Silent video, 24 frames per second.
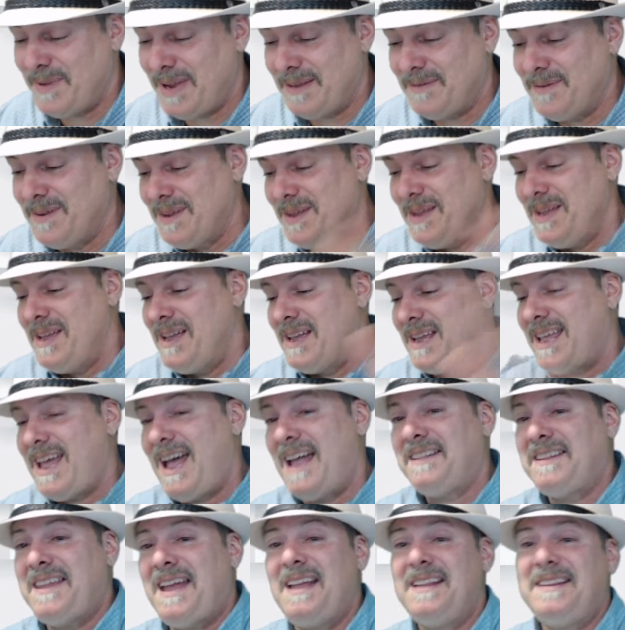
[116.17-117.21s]
But
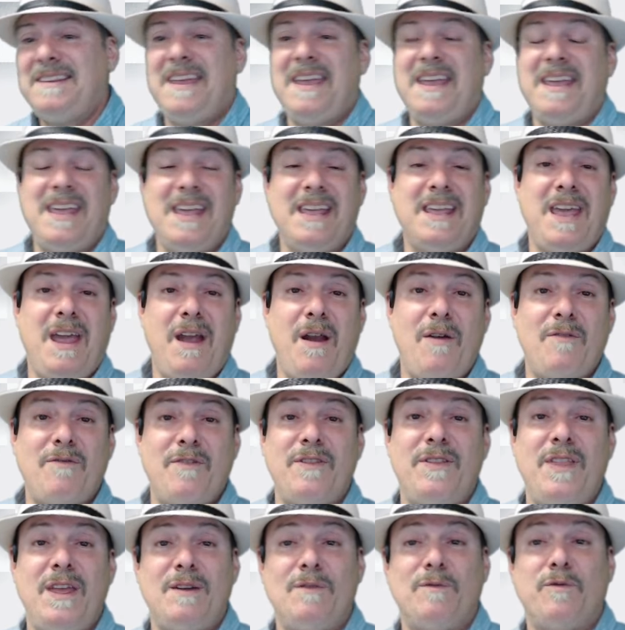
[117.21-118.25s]
got that taken care of,
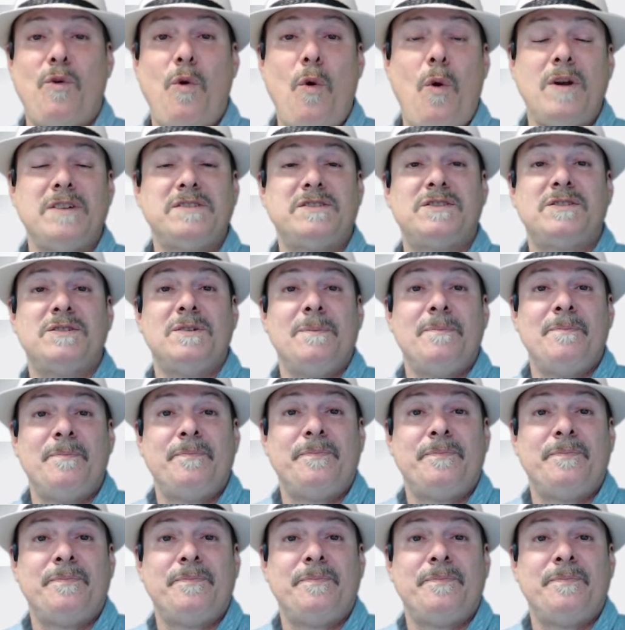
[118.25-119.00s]
and then of course,